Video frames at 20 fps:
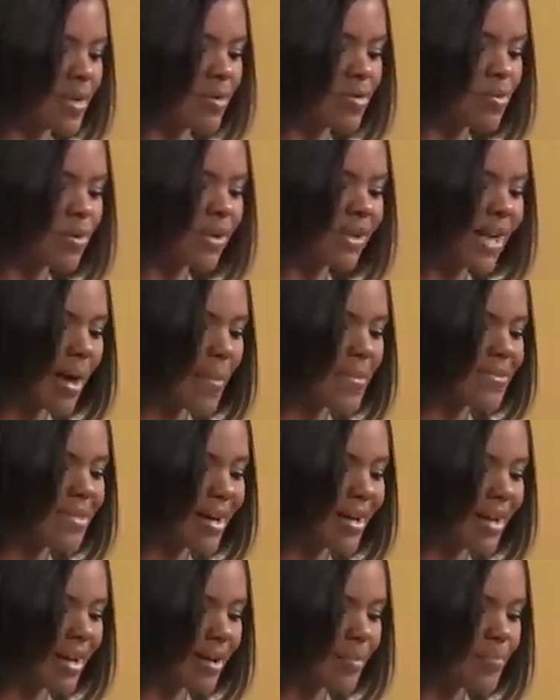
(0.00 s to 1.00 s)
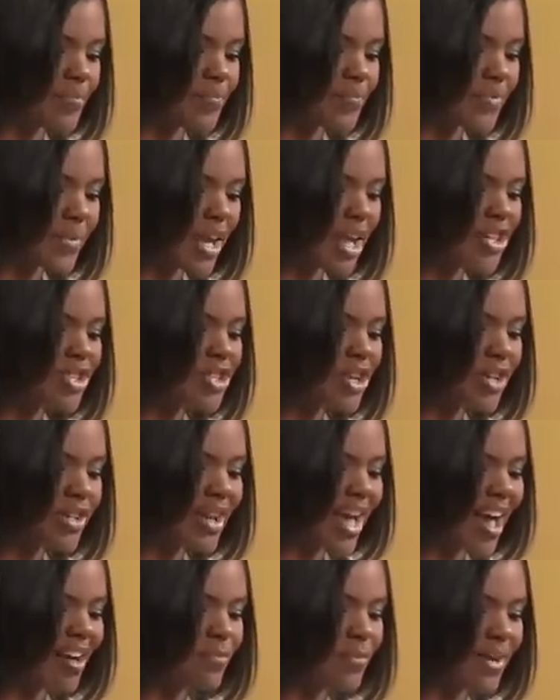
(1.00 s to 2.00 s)
It was really upsetting. It
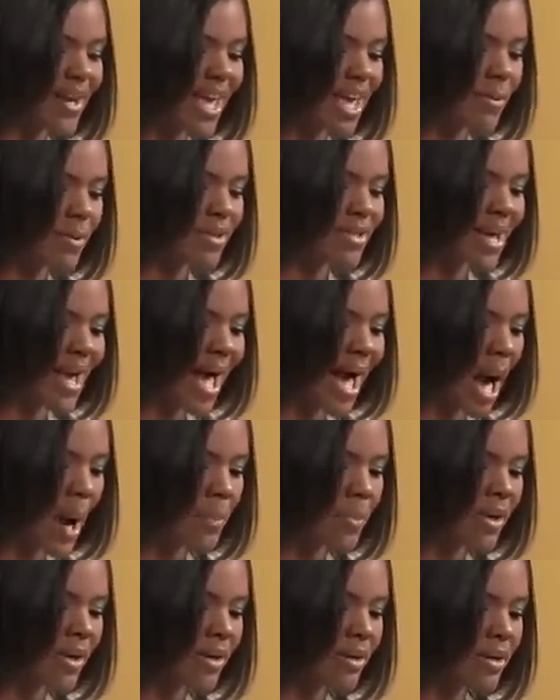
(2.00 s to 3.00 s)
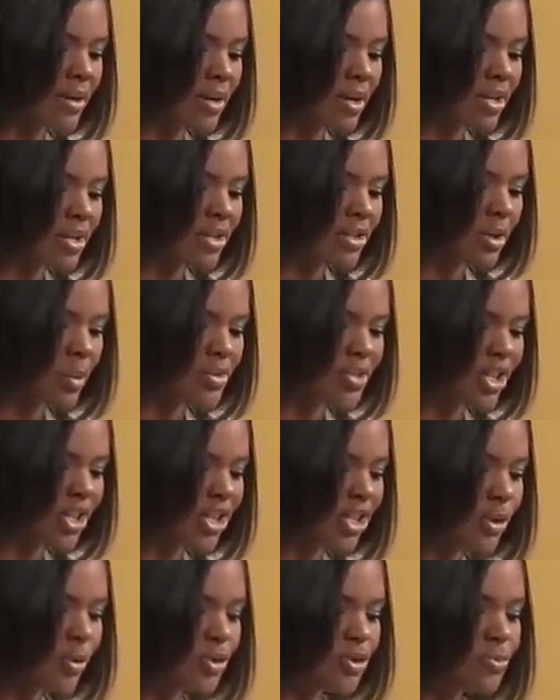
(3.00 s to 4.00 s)
shouldn't have been able to happen. There was a
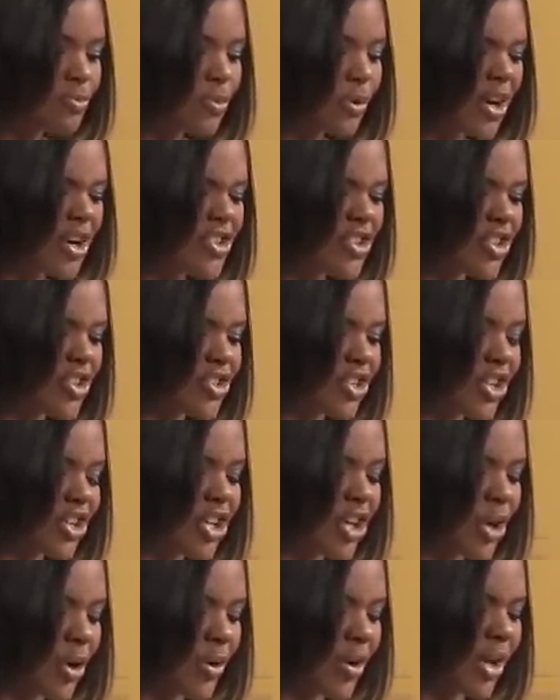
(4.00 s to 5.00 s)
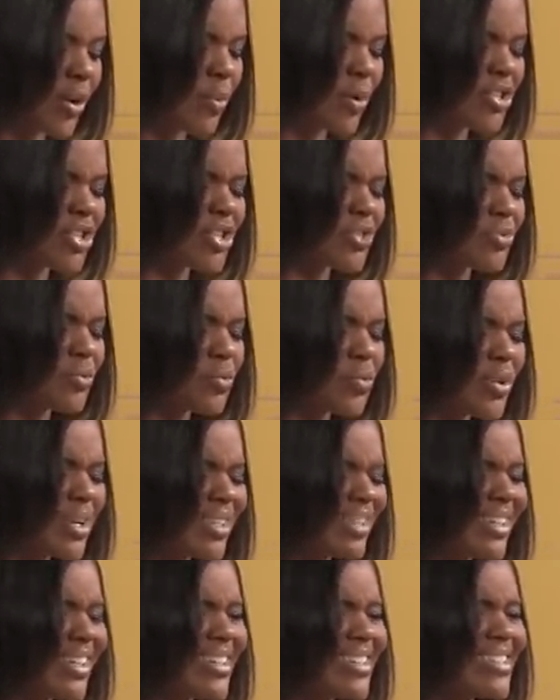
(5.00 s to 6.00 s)
huge breach in security, which is
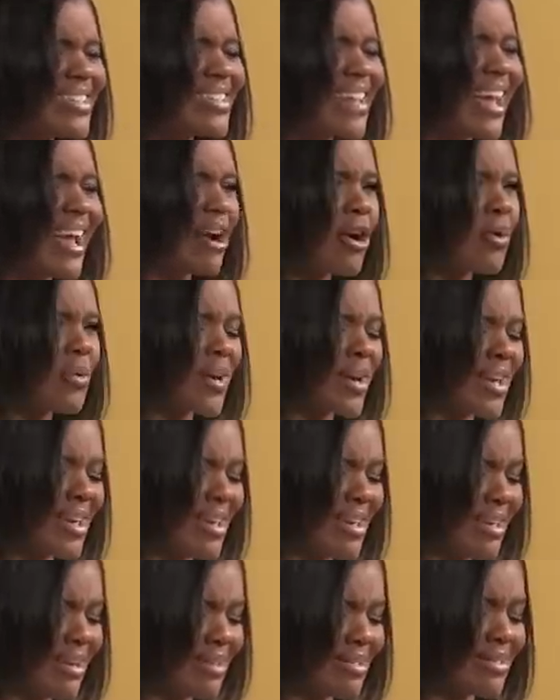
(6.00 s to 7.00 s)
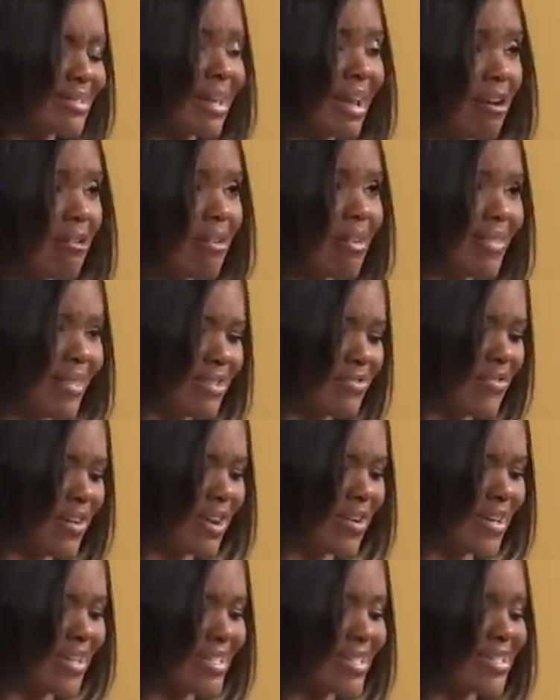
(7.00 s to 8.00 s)
really scary." It's scary. That's
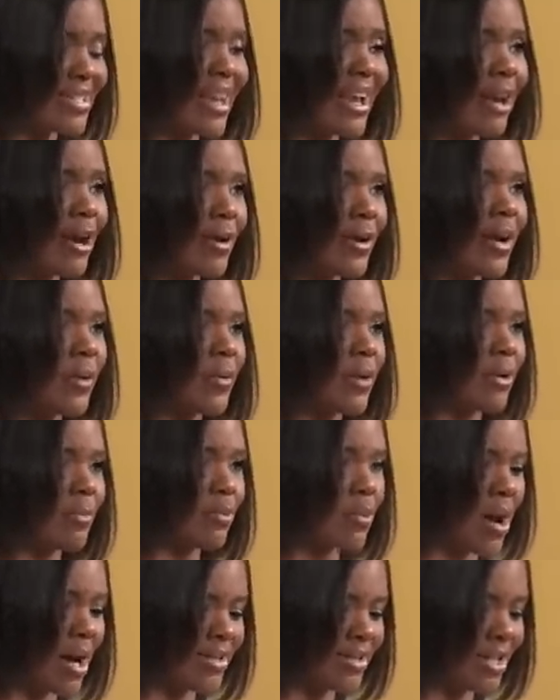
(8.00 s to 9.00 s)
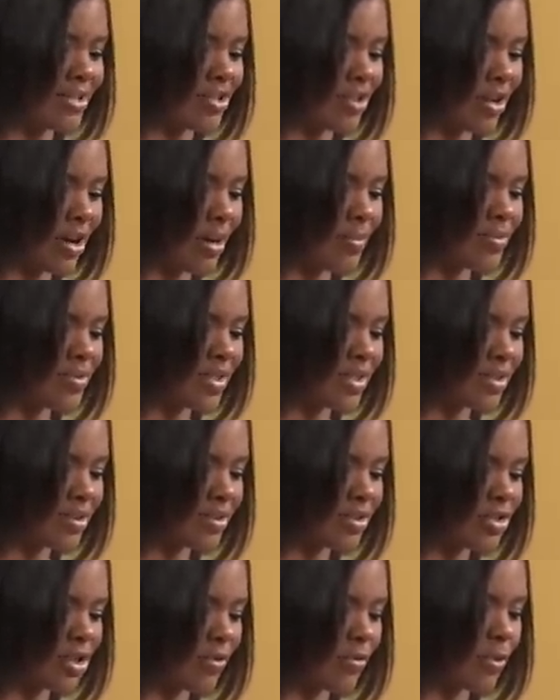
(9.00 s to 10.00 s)
very scary when a processor comes to
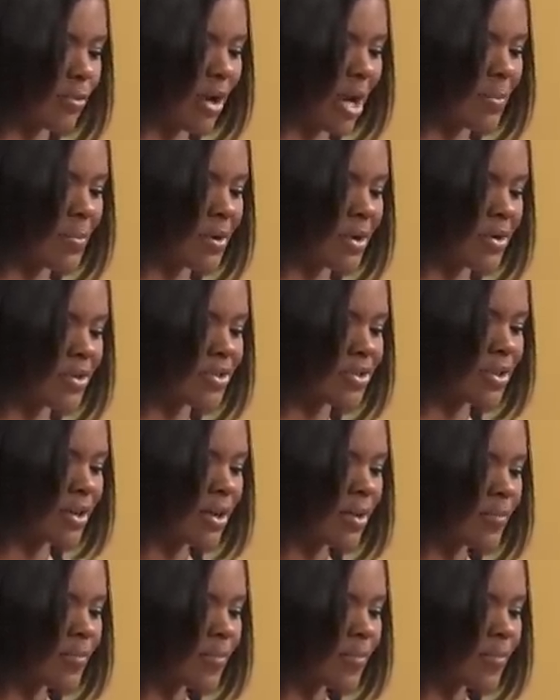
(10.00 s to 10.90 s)
serve you papers.